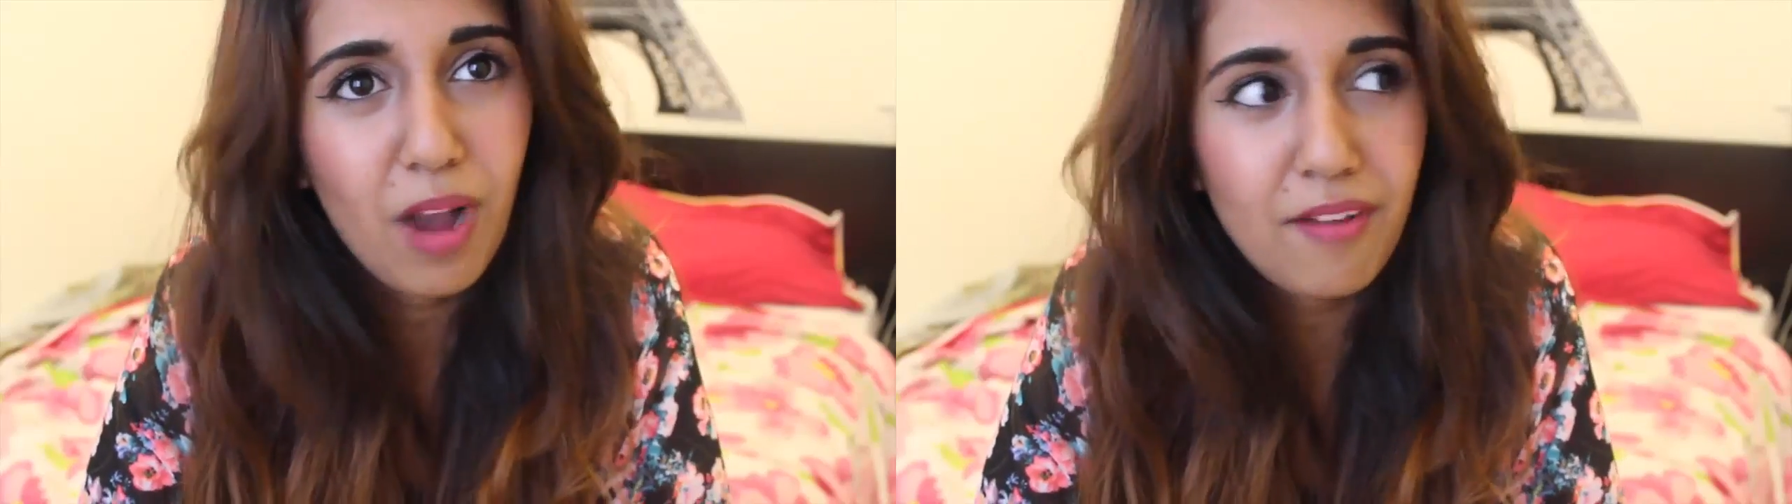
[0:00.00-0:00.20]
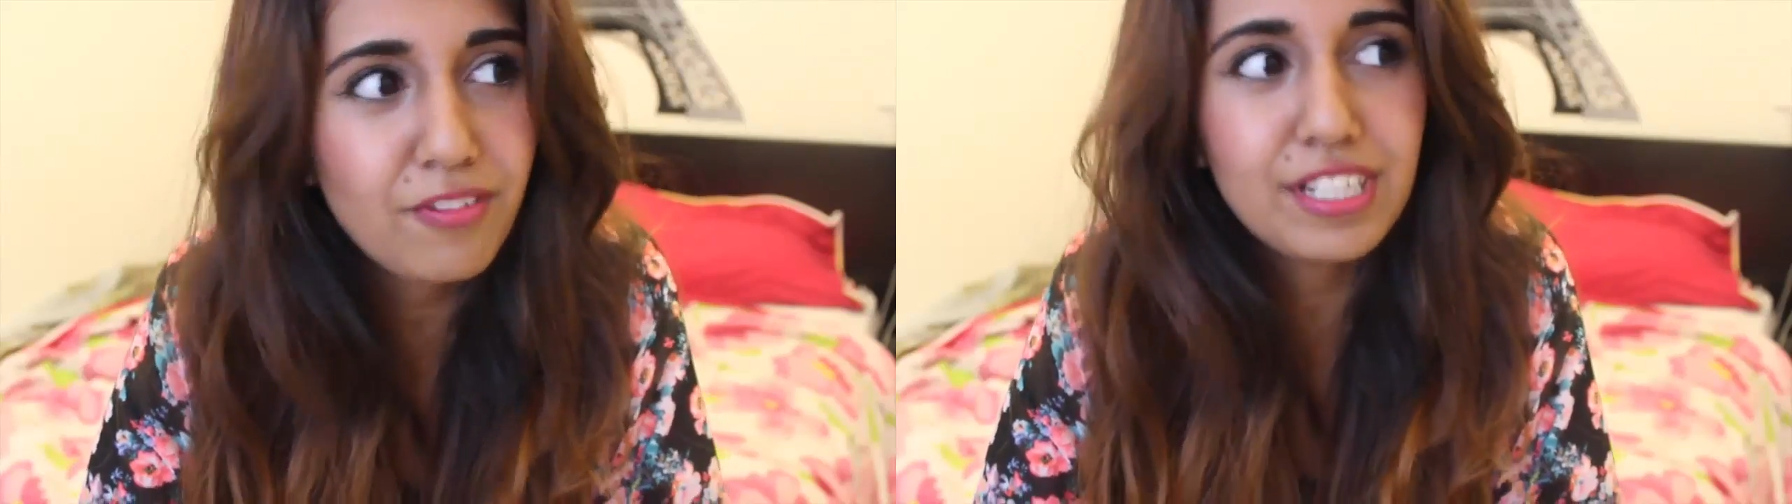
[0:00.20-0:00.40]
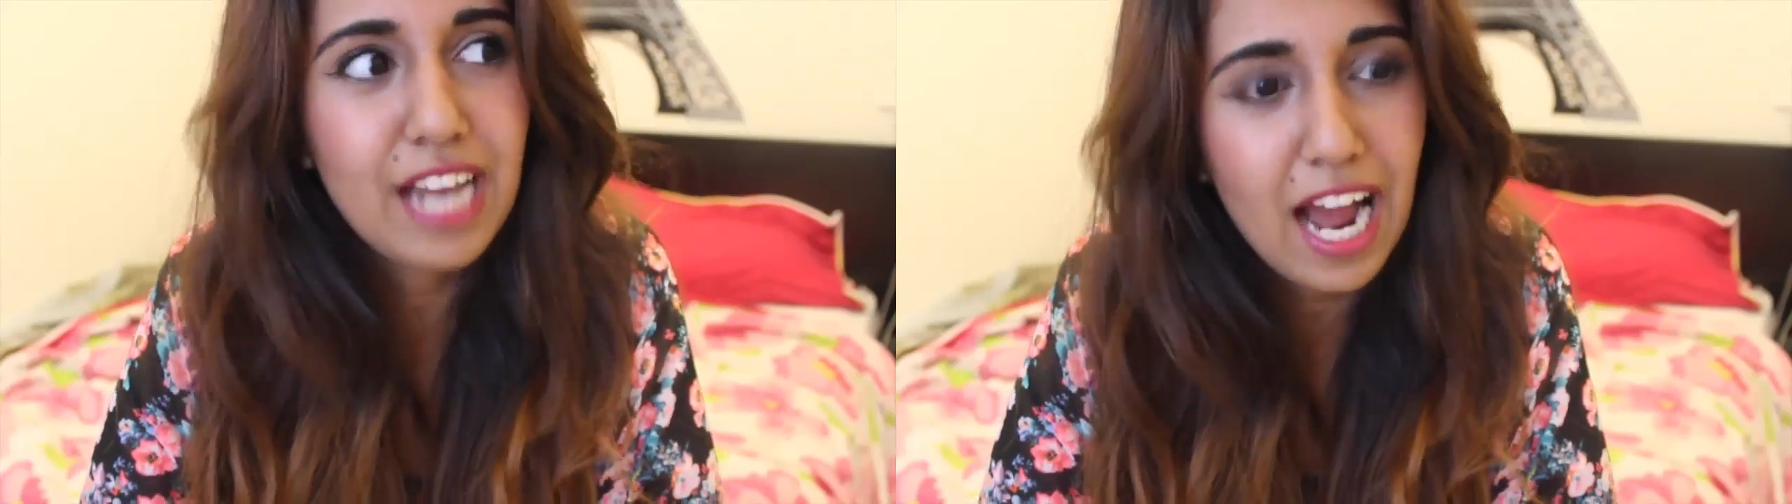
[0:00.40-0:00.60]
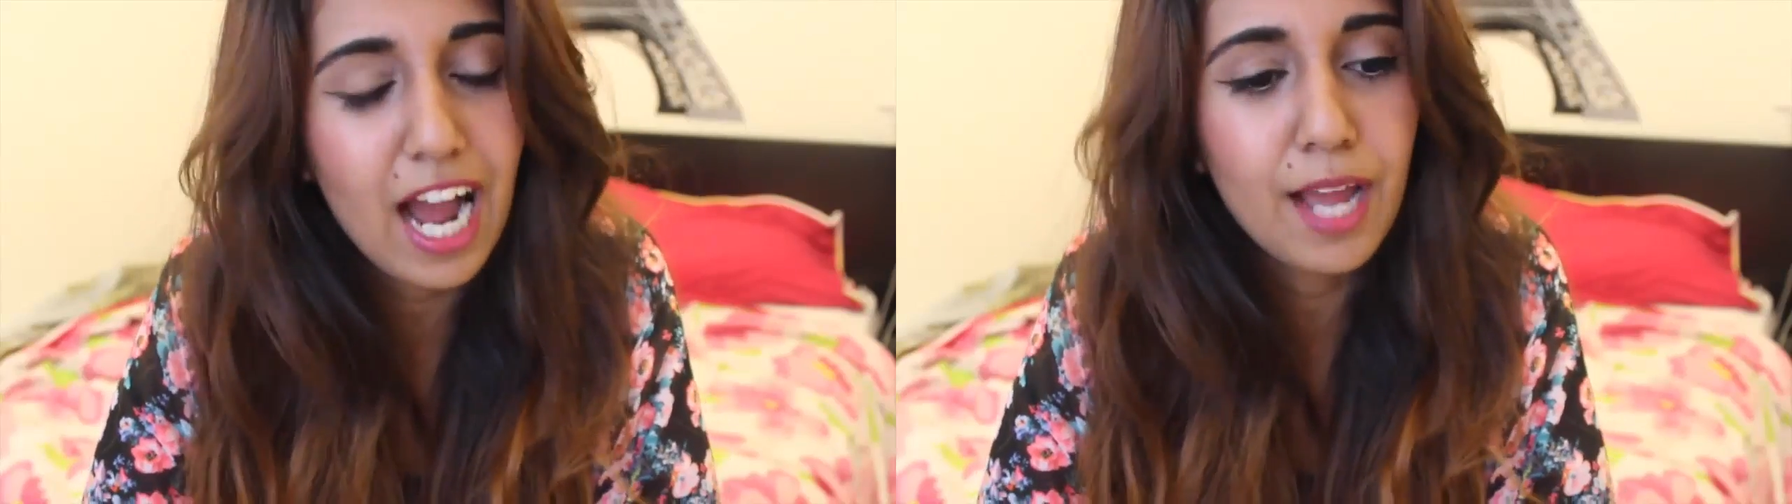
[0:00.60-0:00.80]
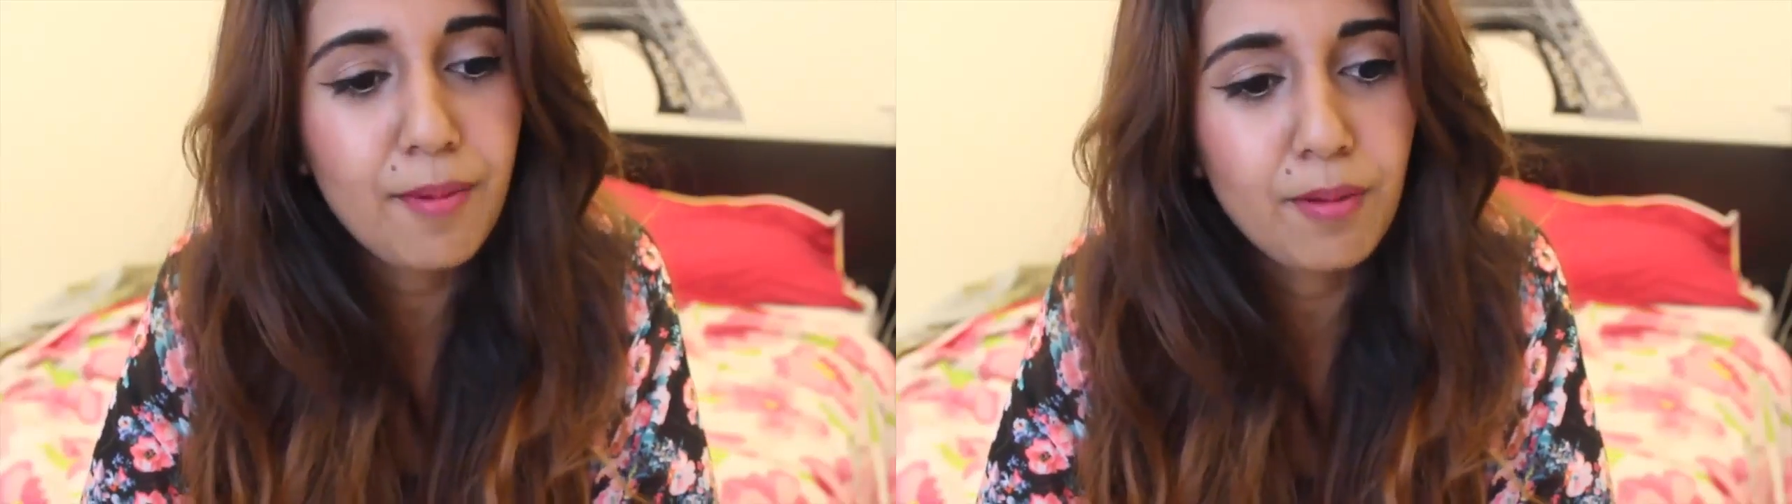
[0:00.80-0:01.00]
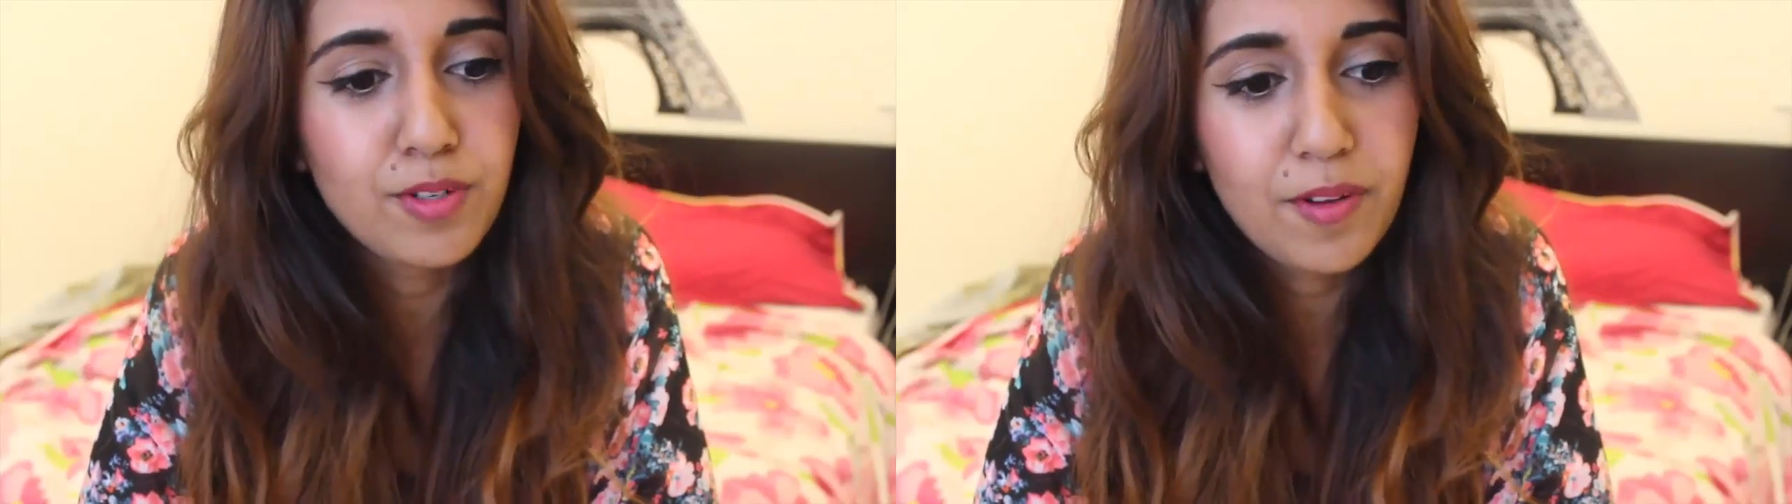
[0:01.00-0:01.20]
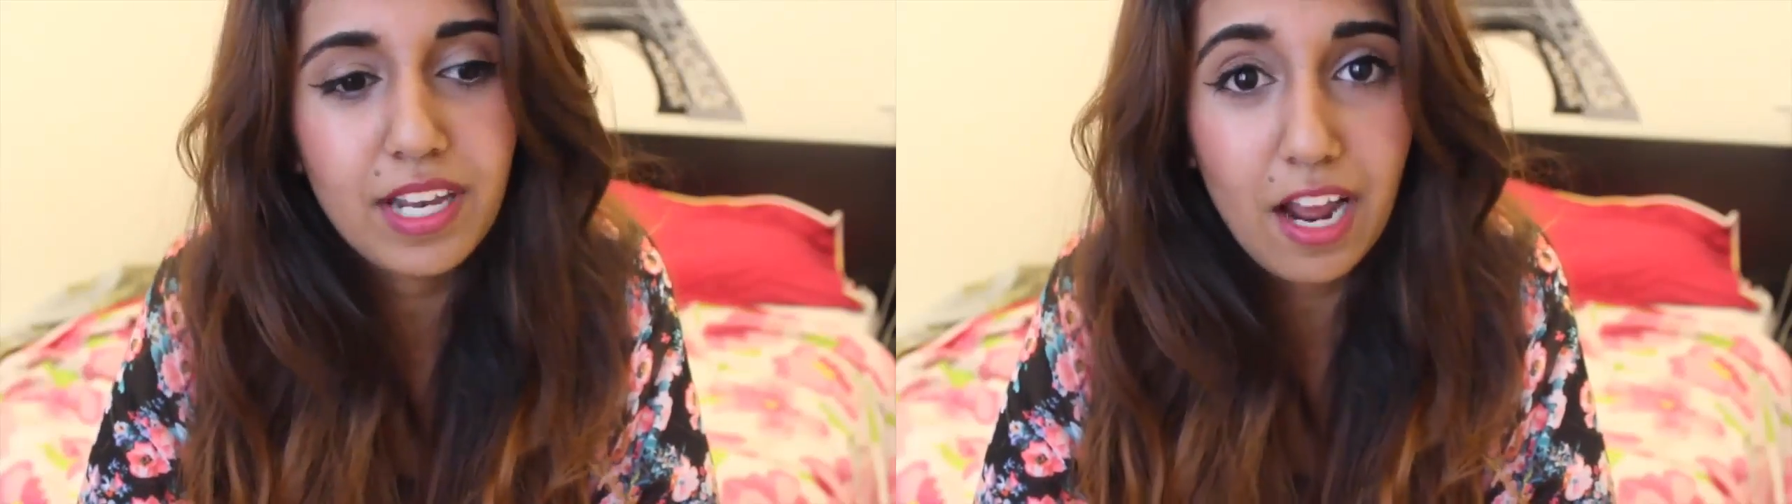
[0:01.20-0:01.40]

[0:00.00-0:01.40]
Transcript: Every time I'm doing an